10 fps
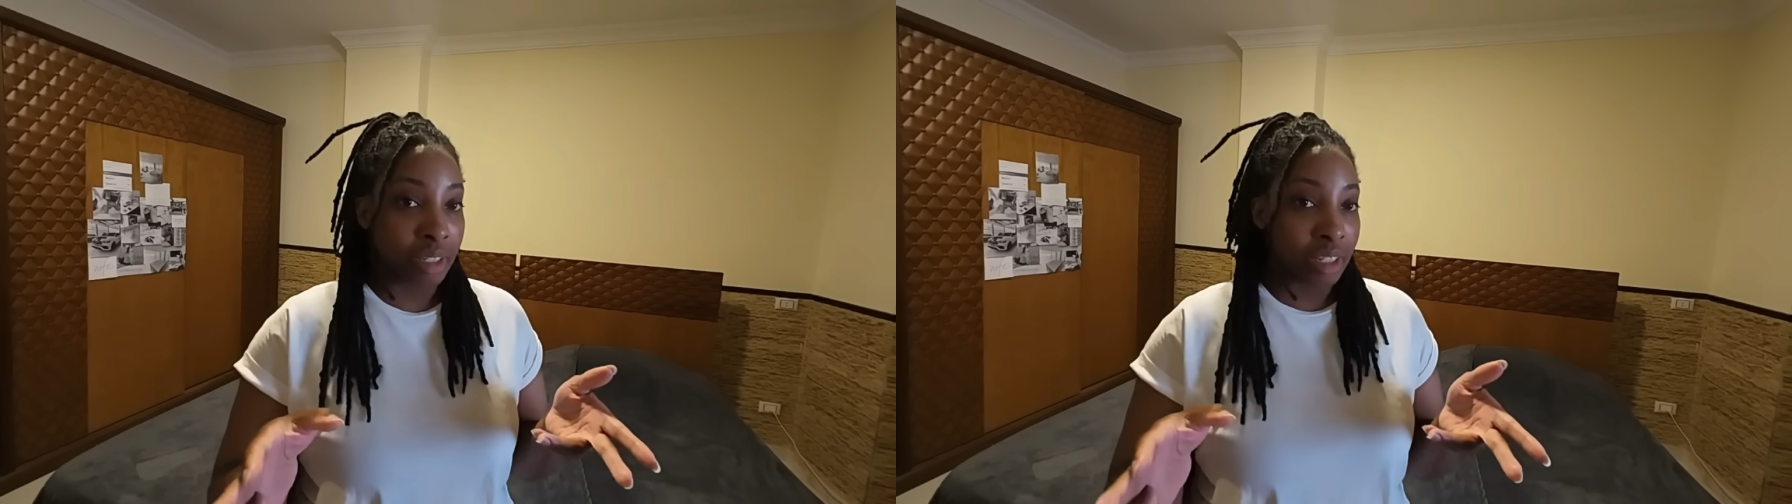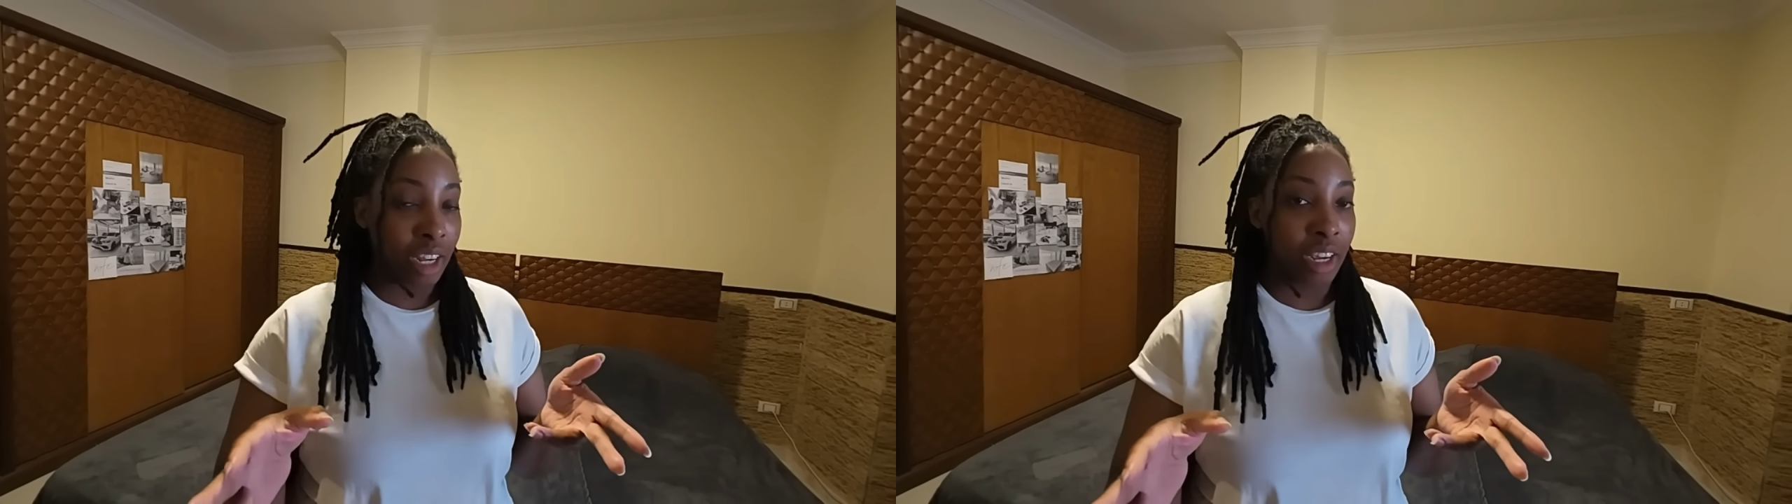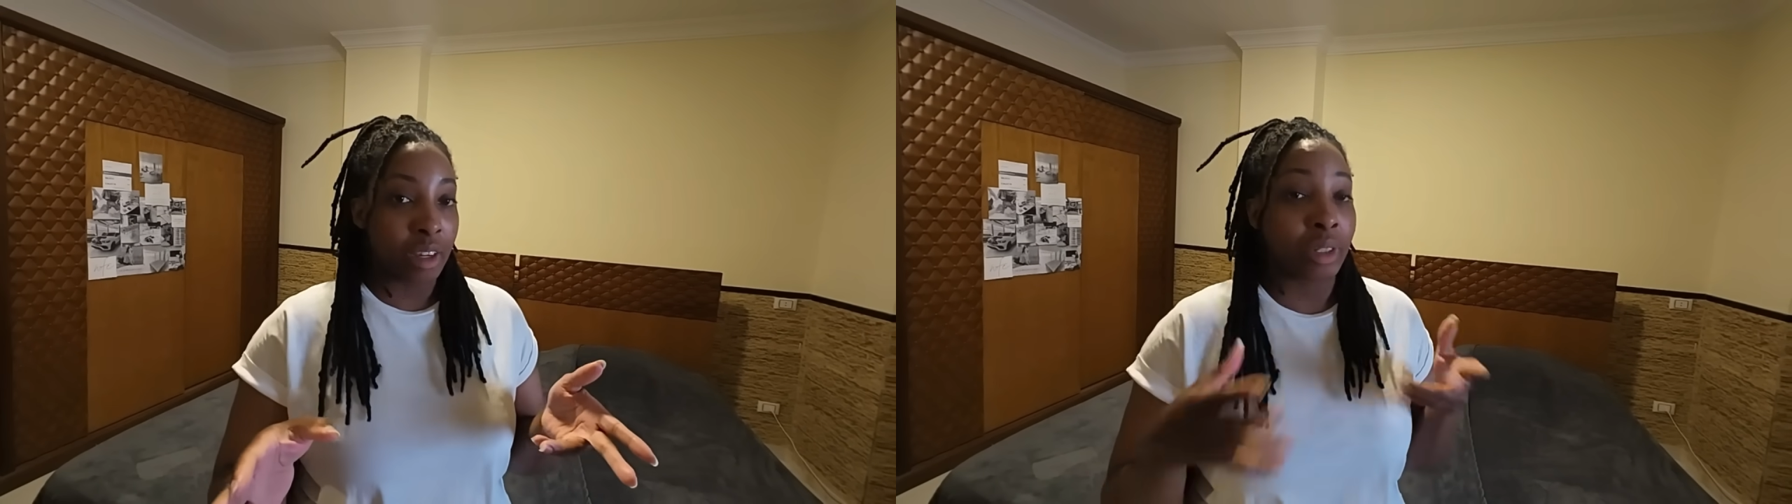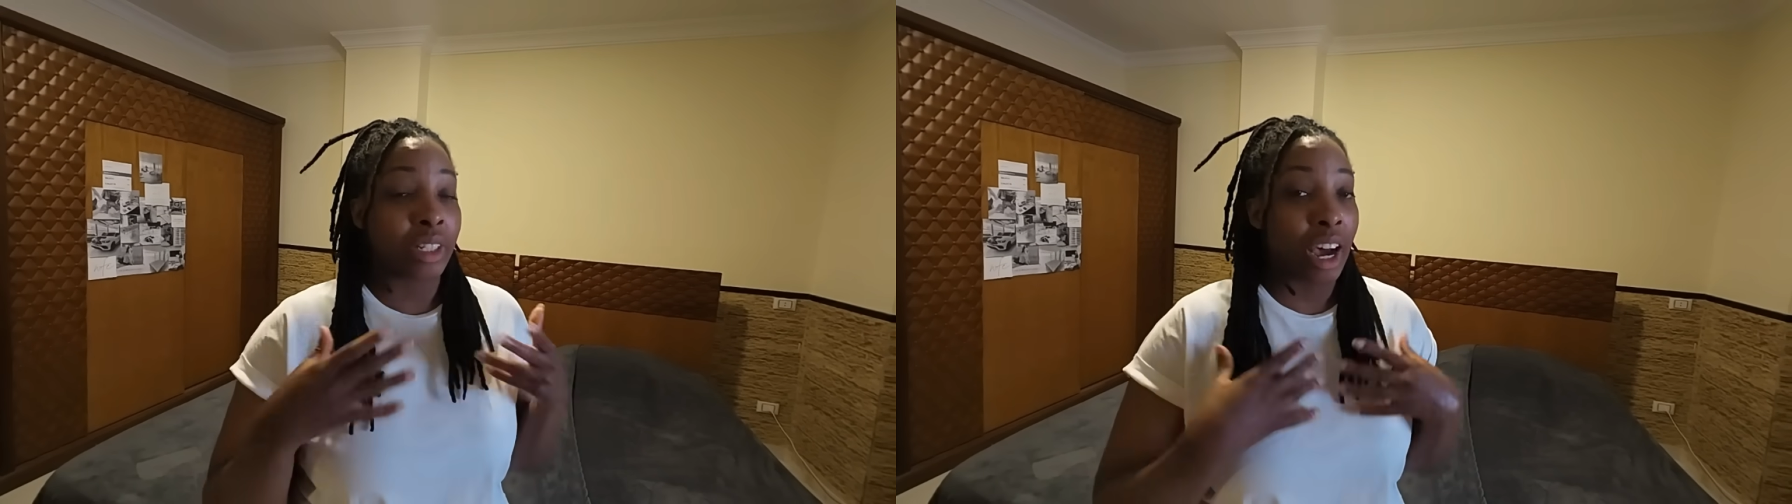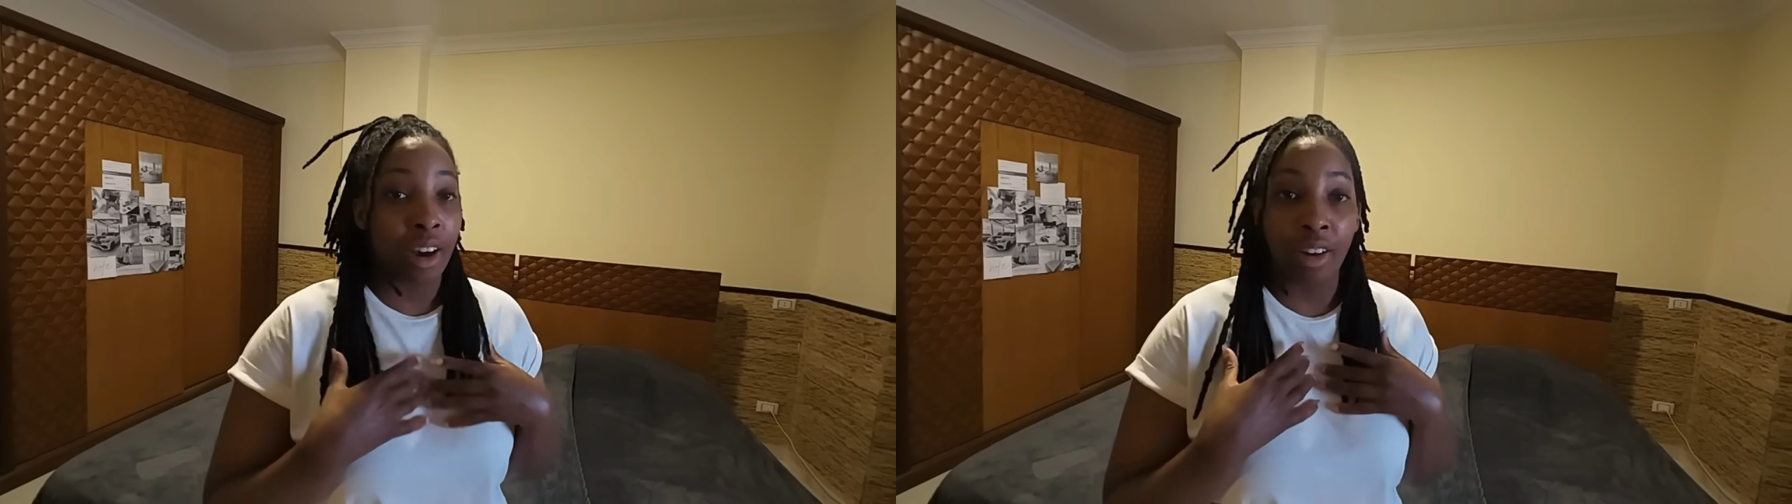of the night
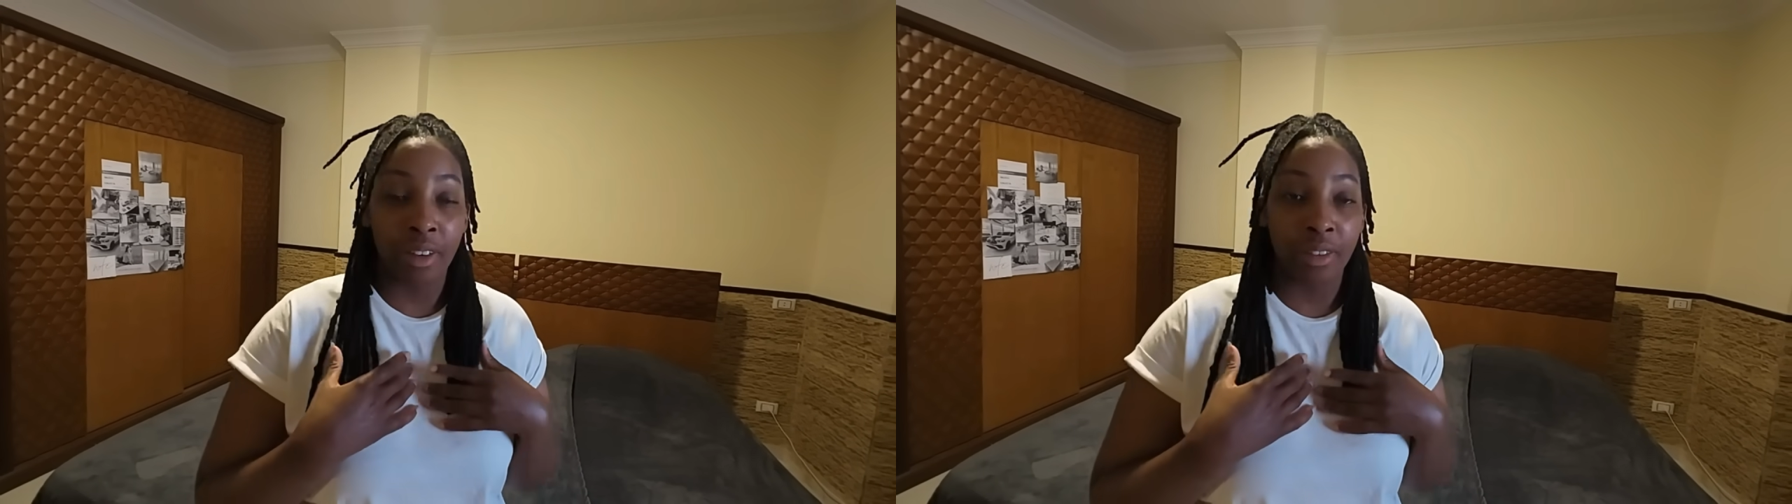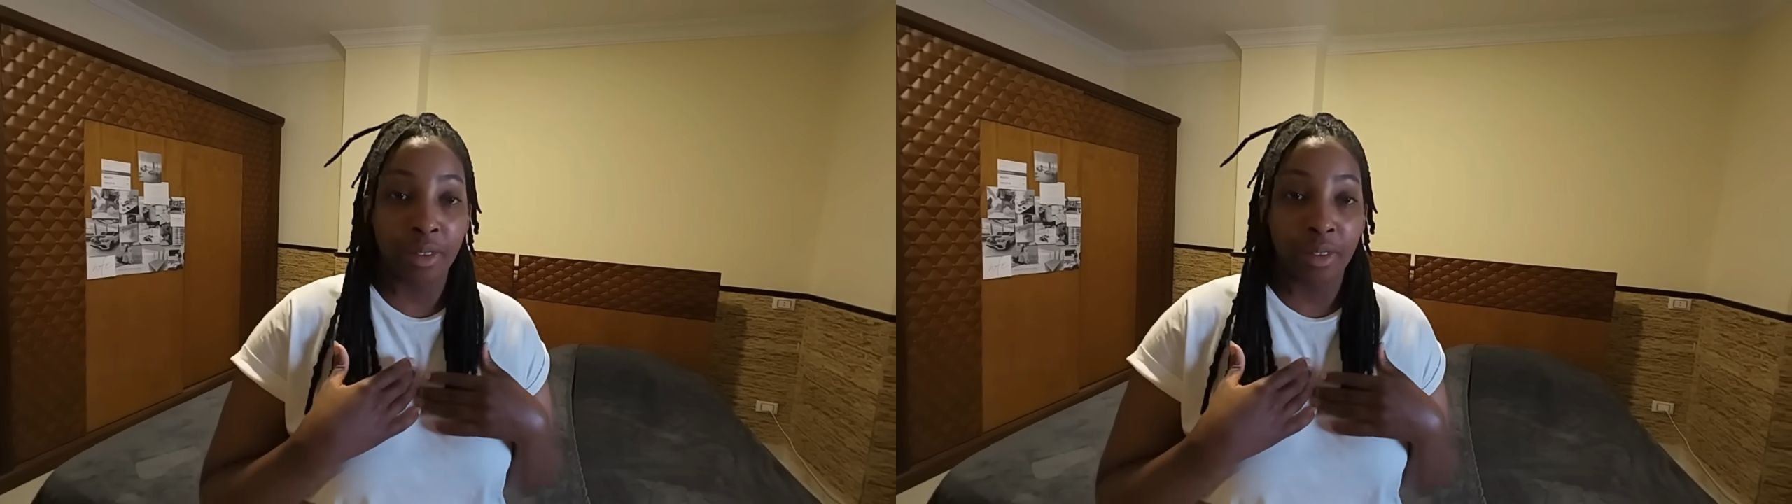without having